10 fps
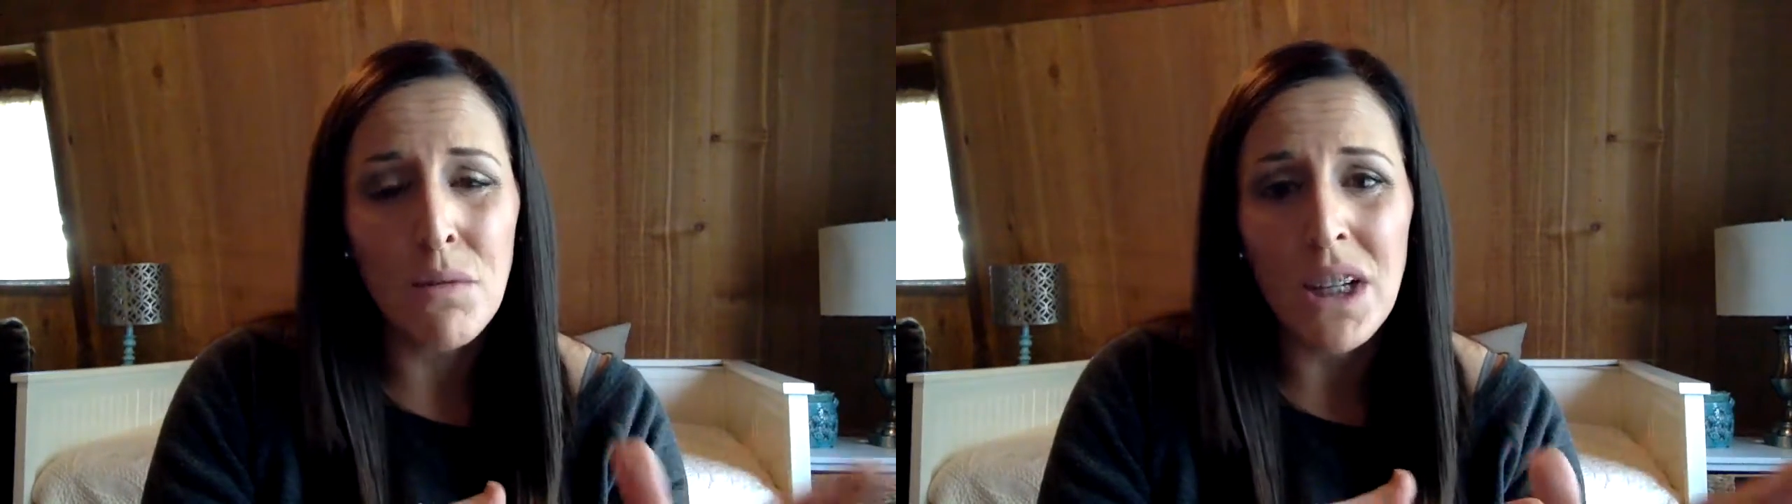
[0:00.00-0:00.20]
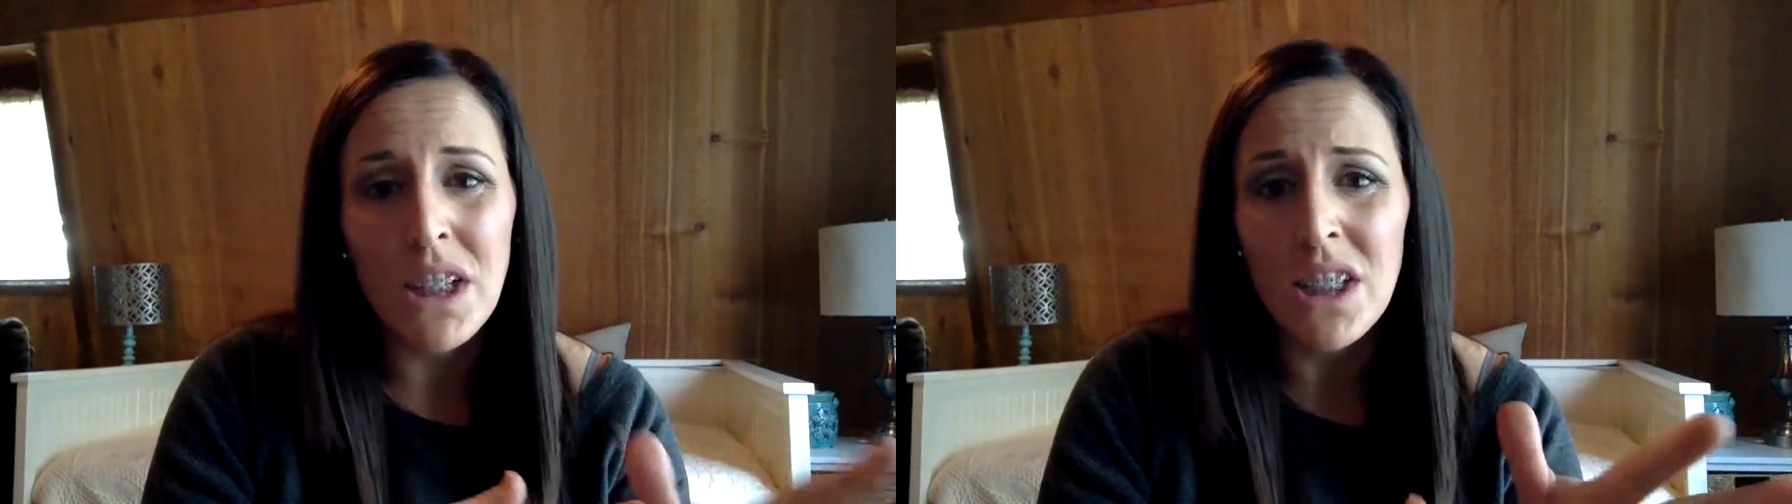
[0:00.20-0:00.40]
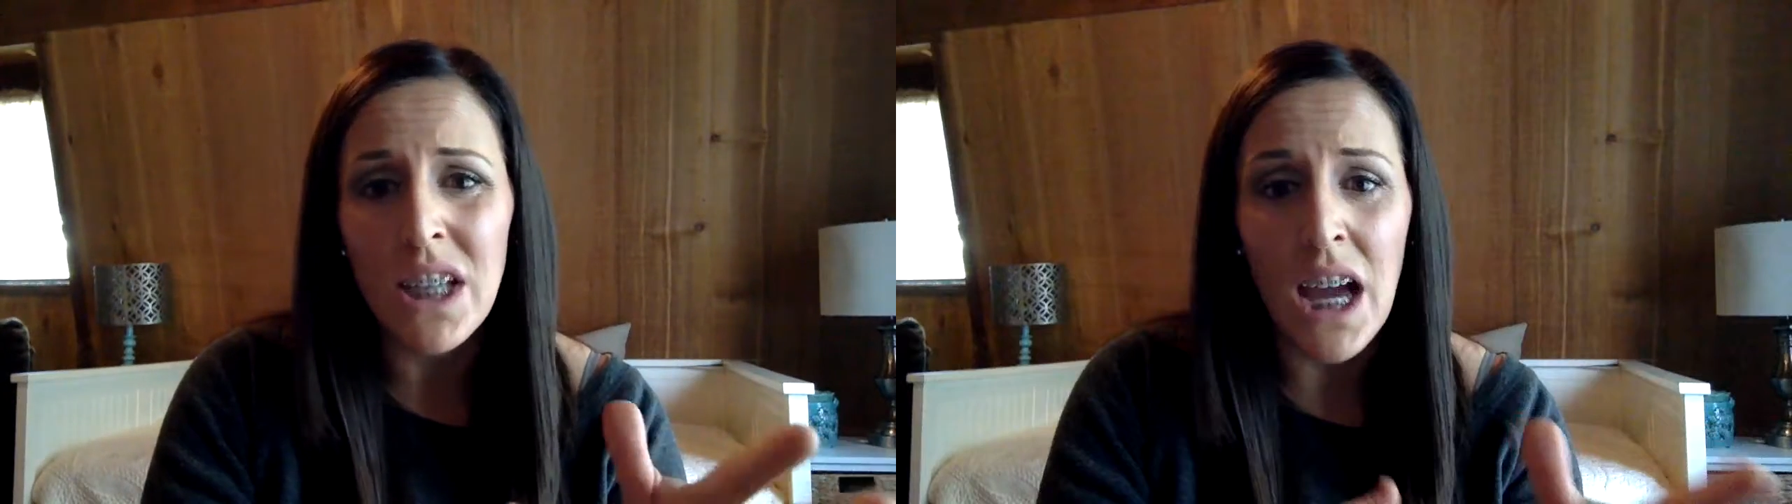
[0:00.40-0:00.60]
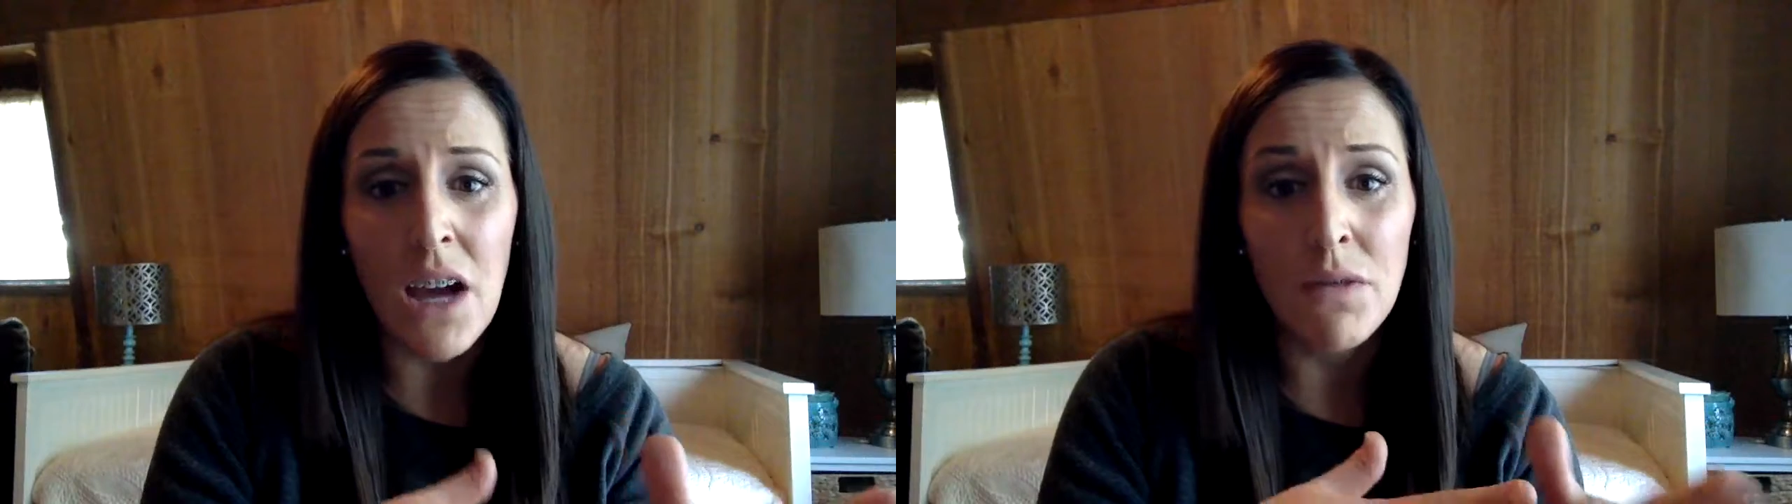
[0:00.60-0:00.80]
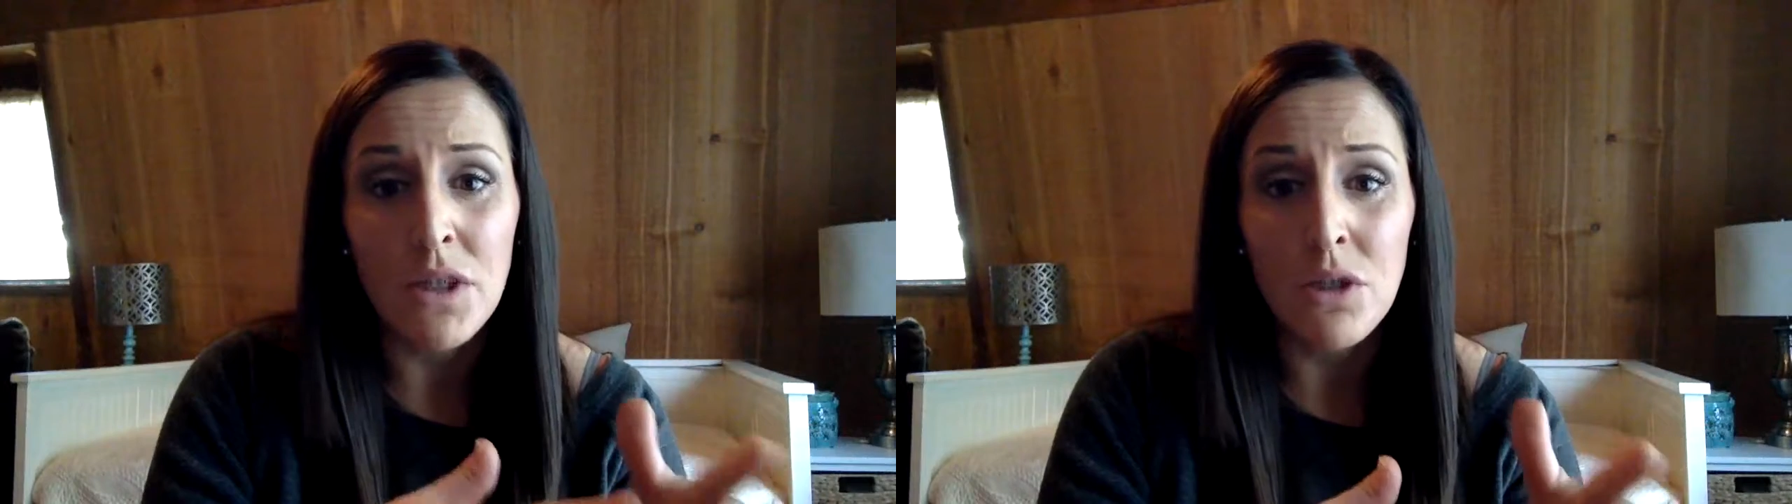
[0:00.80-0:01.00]
wait until I
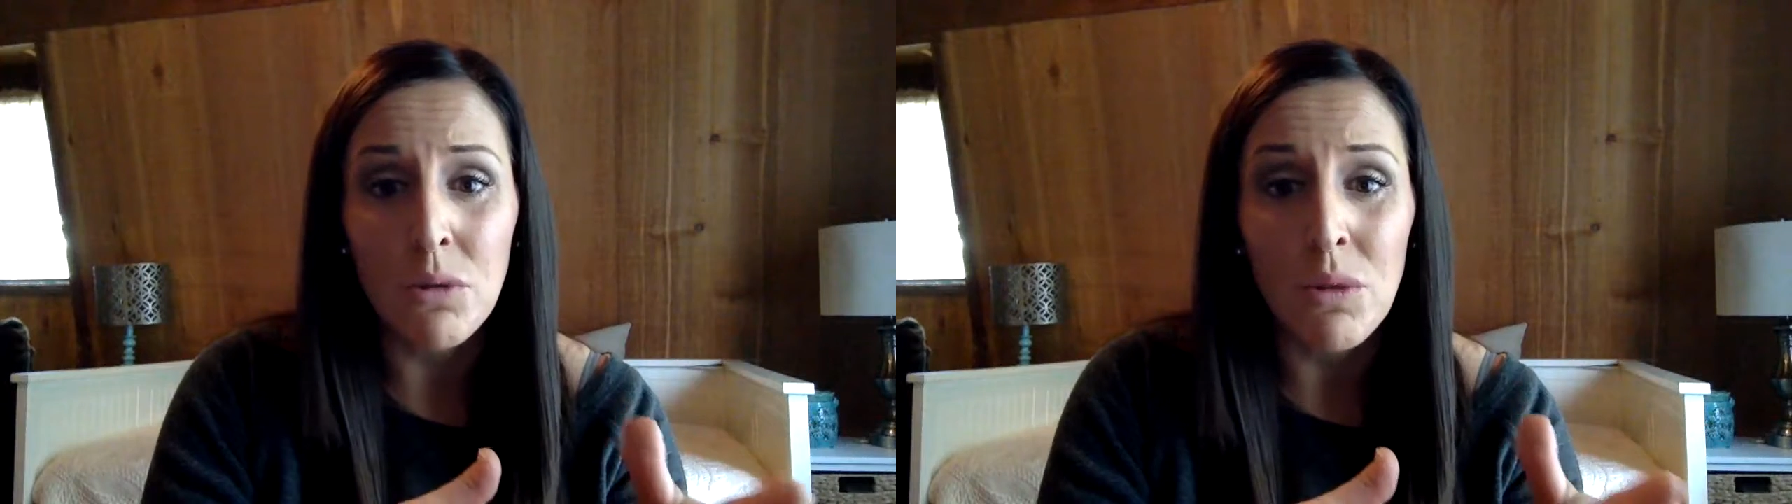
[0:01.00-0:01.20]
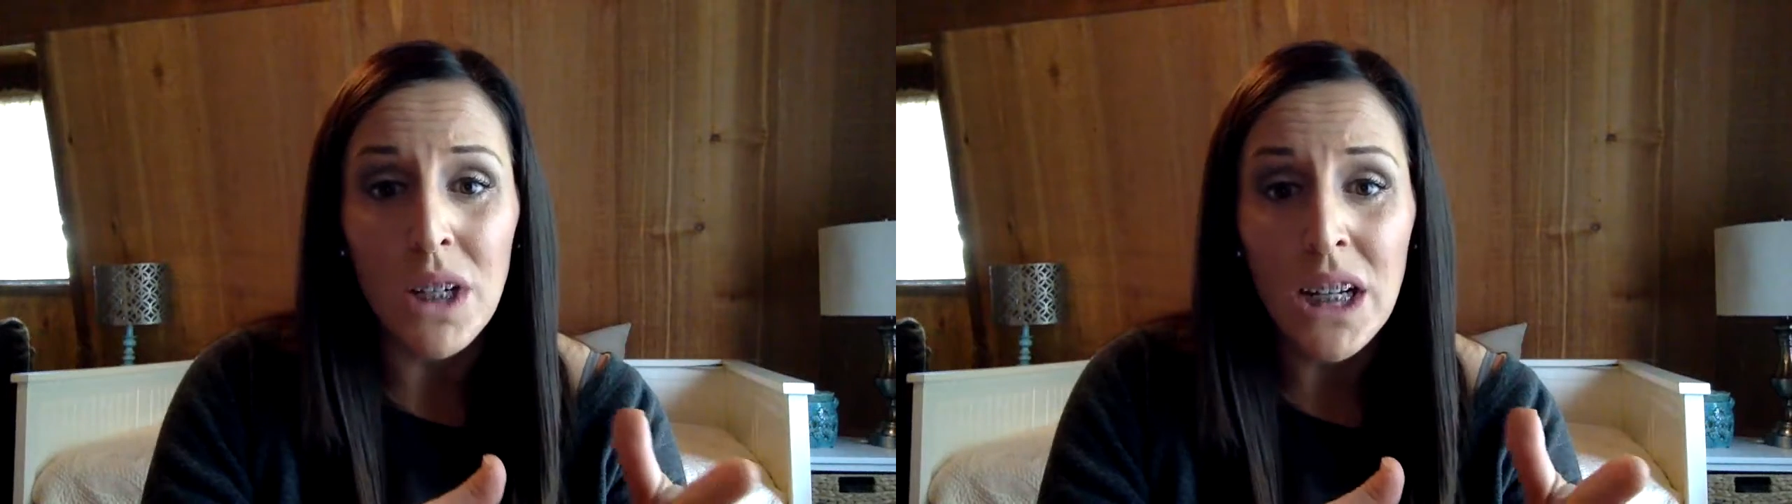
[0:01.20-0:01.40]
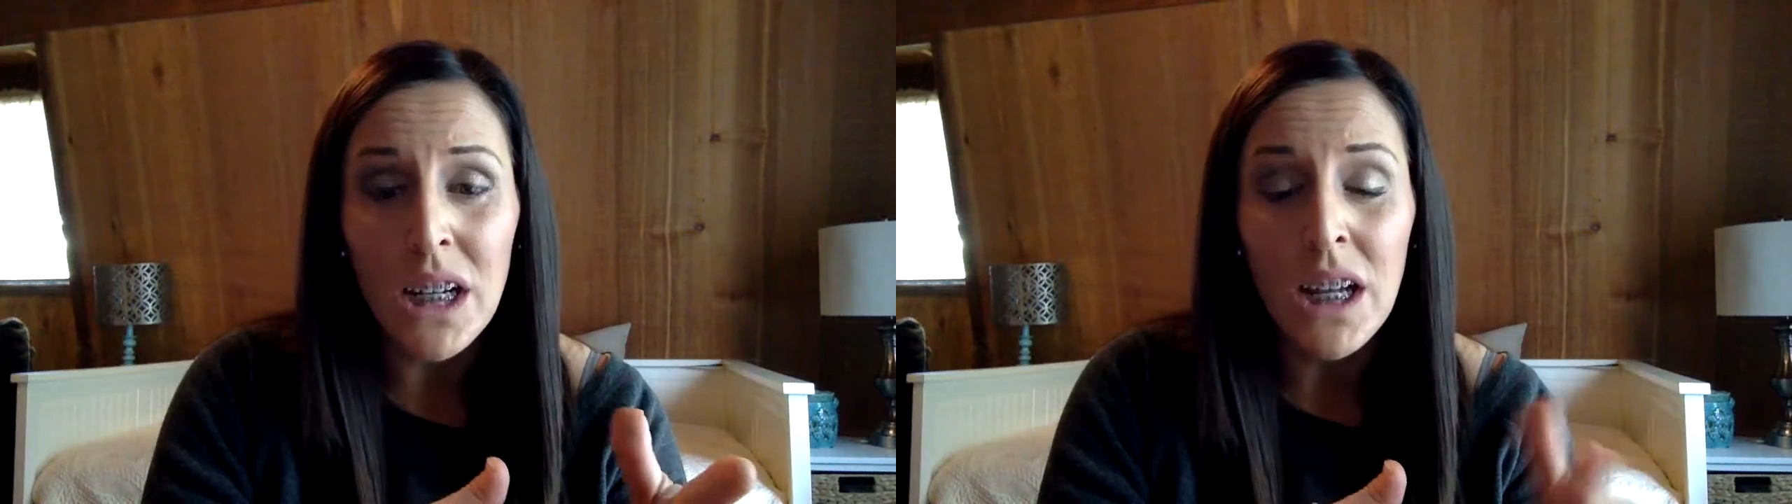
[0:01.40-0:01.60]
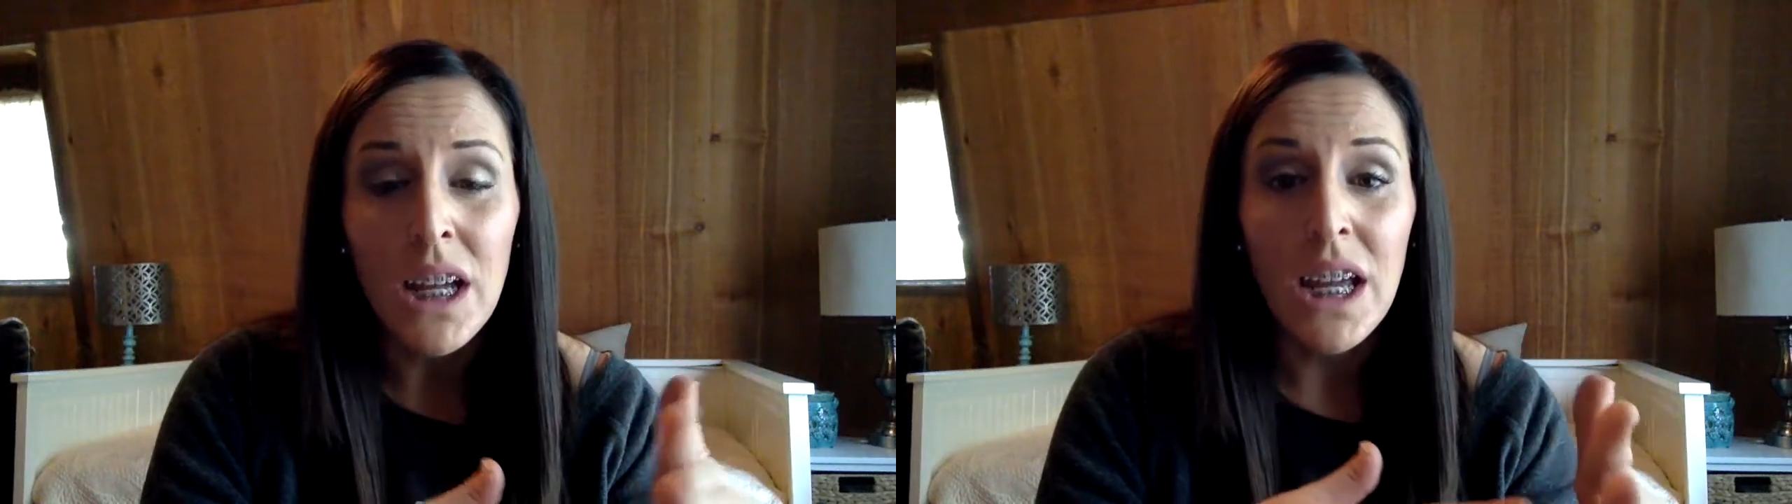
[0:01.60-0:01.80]
have a story